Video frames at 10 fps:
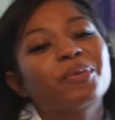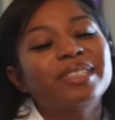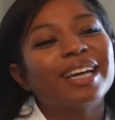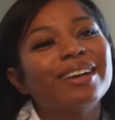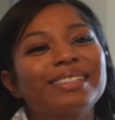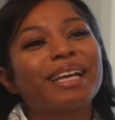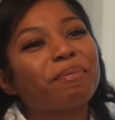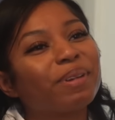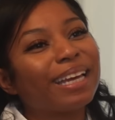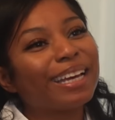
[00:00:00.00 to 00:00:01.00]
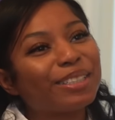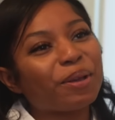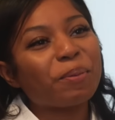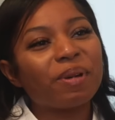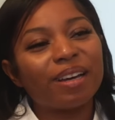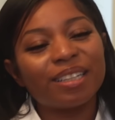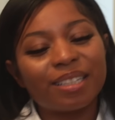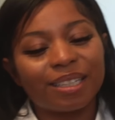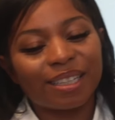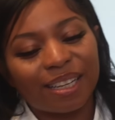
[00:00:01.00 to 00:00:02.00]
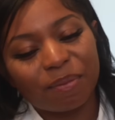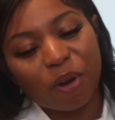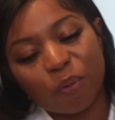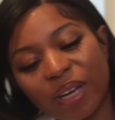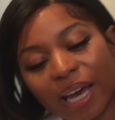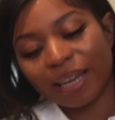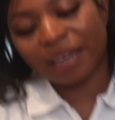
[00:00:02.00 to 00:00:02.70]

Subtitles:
would y'all stop playing so much? Come on, we gotta